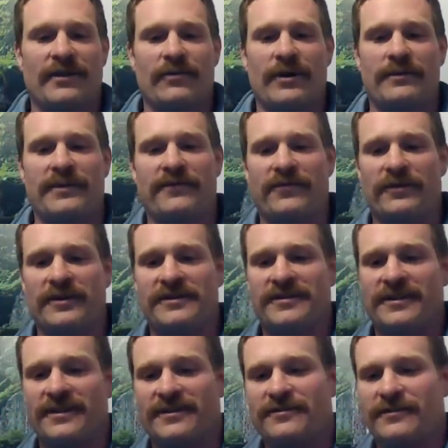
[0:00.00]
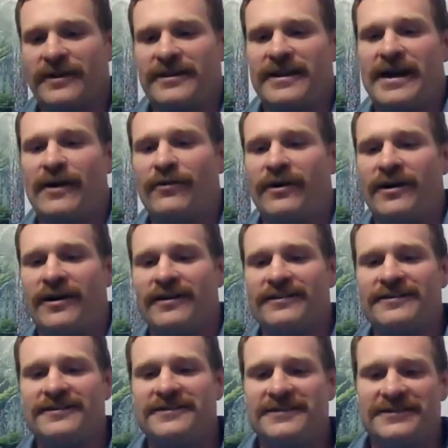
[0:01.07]
USA Rugby, if you're listening to this right
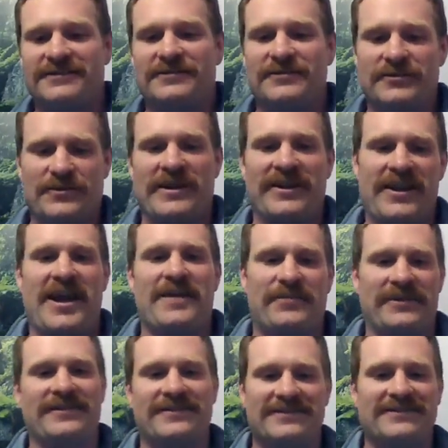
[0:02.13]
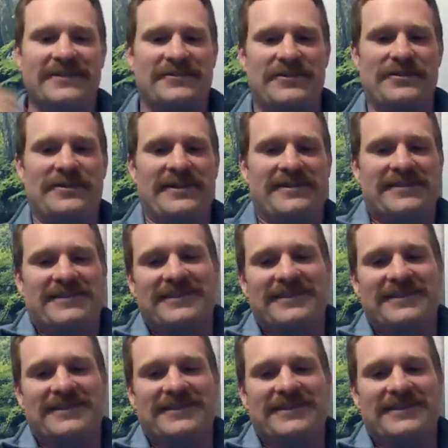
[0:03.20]
now, let's make it happen.